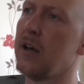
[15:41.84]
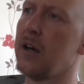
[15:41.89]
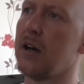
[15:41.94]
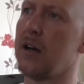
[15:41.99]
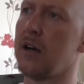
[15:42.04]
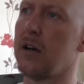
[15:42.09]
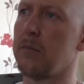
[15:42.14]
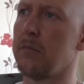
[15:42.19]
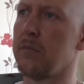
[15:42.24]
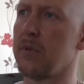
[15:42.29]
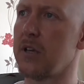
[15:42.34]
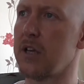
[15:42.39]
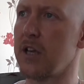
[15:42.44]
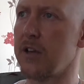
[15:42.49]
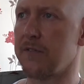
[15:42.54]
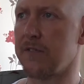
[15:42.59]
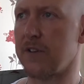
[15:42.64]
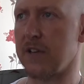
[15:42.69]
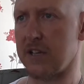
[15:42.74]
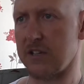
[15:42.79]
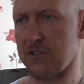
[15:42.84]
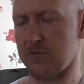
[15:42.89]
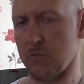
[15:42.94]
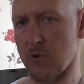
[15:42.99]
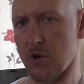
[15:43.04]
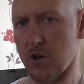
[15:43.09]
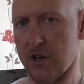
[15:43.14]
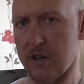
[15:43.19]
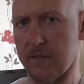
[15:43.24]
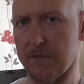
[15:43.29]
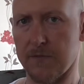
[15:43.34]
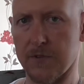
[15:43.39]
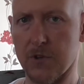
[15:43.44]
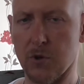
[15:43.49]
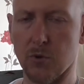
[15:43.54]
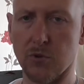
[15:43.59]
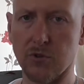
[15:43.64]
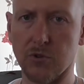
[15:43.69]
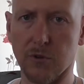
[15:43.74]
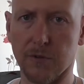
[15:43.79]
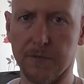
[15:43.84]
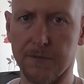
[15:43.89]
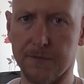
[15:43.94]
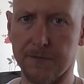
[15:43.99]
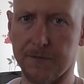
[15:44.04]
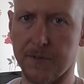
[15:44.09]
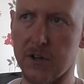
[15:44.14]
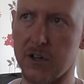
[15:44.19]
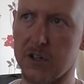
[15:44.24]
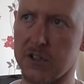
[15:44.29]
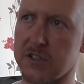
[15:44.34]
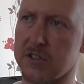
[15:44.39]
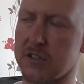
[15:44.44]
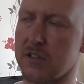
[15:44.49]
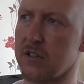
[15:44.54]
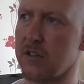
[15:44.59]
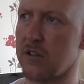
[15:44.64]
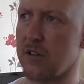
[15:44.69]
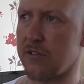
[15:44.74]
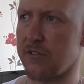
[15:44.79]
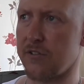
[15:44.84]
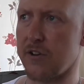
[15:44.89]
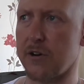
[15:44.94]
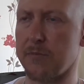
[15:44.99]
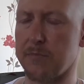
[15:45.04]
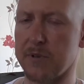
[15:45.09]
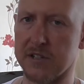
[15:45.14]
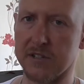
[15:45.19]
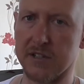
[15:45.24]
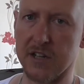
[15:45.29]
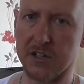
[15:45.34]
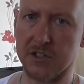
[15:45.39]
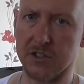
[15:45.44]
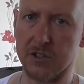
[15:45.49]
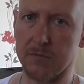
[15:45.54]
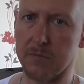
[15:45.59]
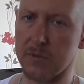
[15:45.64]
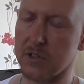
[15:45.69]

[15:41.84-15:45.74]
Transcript: If it is working for you on your first therapy session,